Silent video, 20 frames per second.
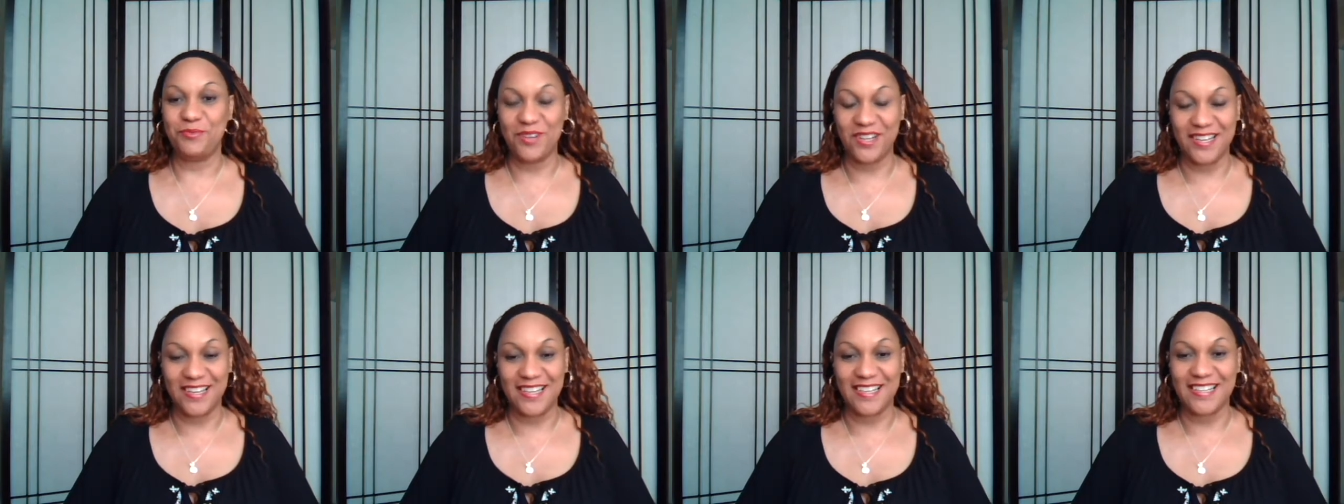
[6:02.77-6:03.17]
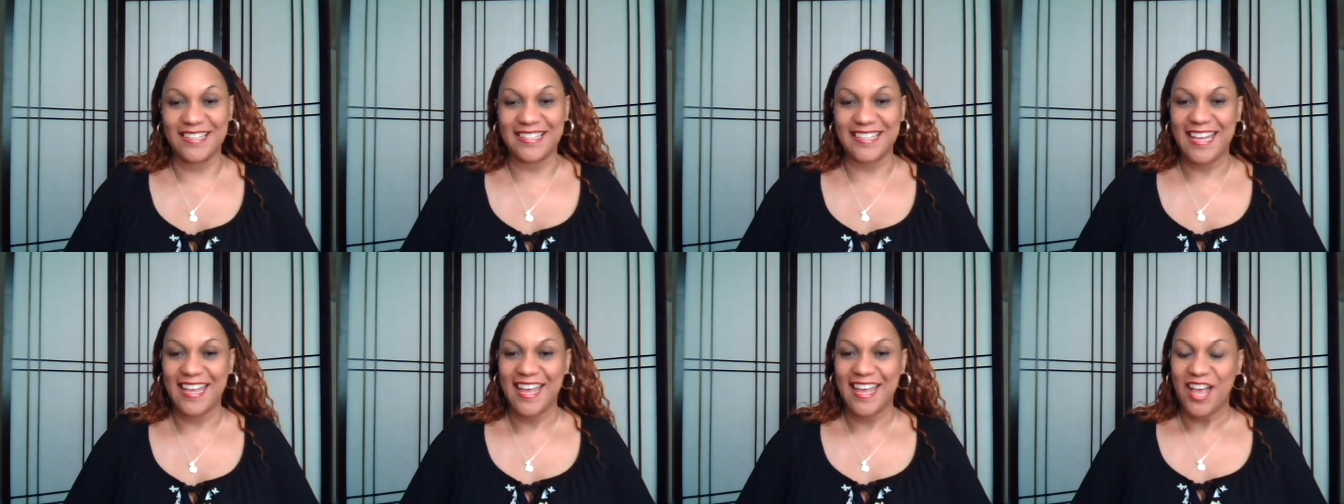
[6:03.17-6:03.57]

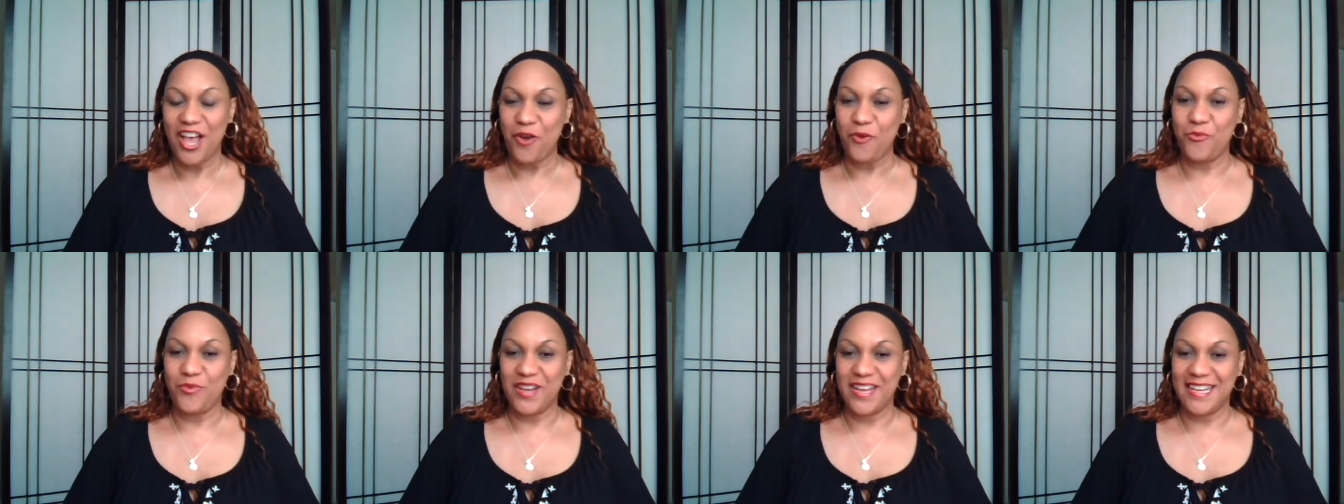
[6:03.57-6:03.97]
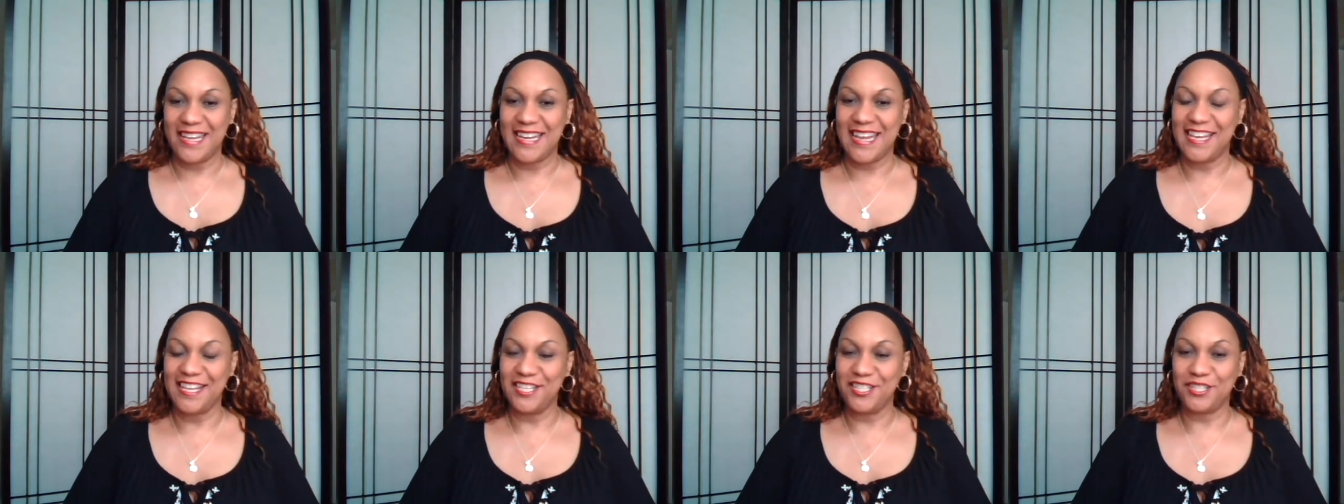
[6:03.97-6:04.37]
was. When
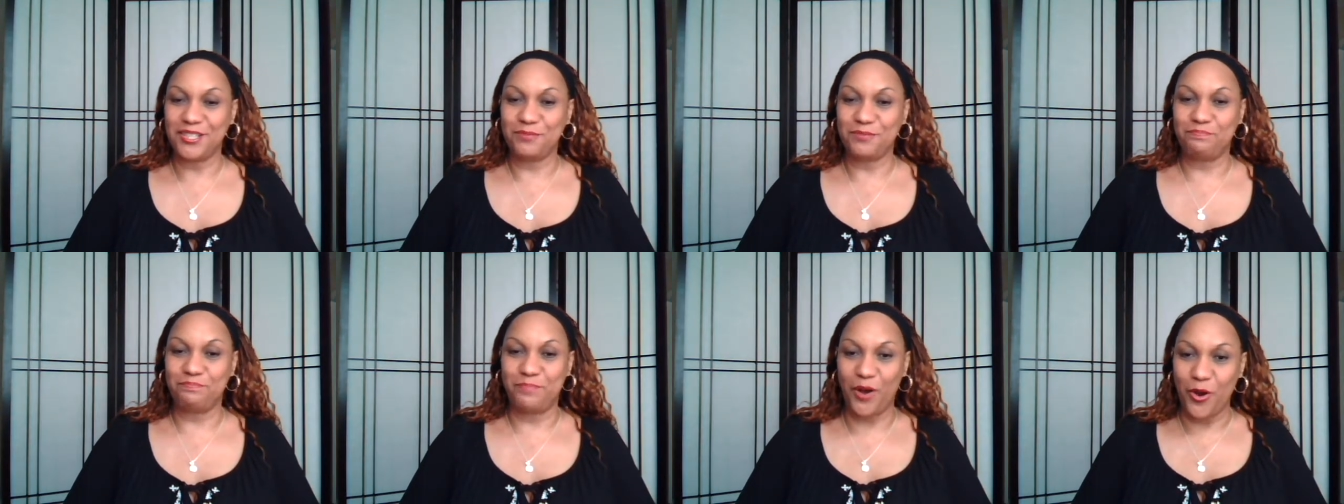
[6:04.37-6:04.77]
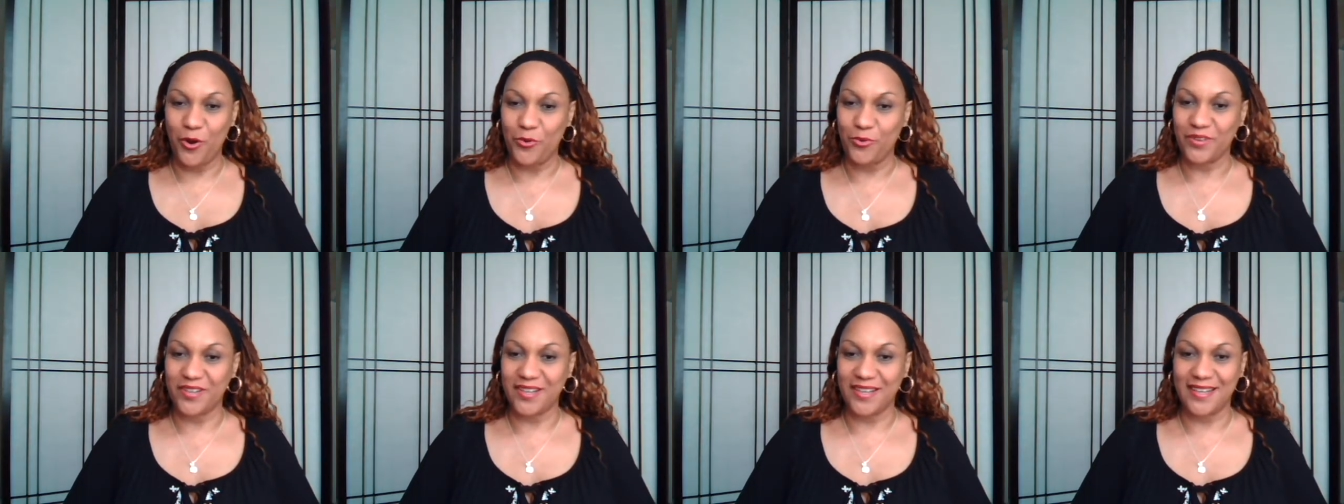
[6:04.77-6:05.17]
he
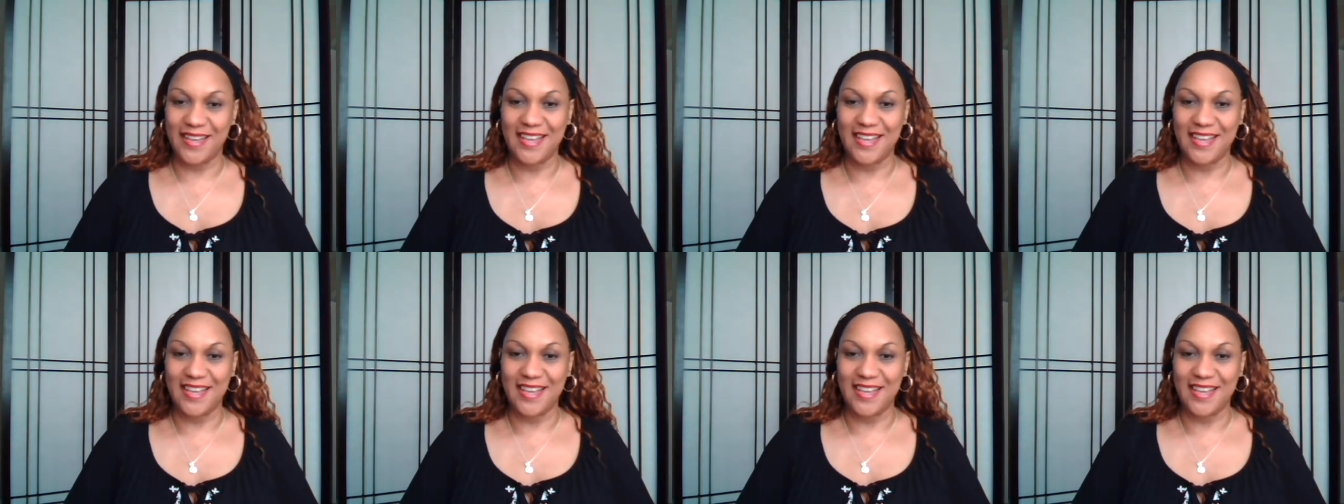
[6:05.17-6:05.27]
spoke,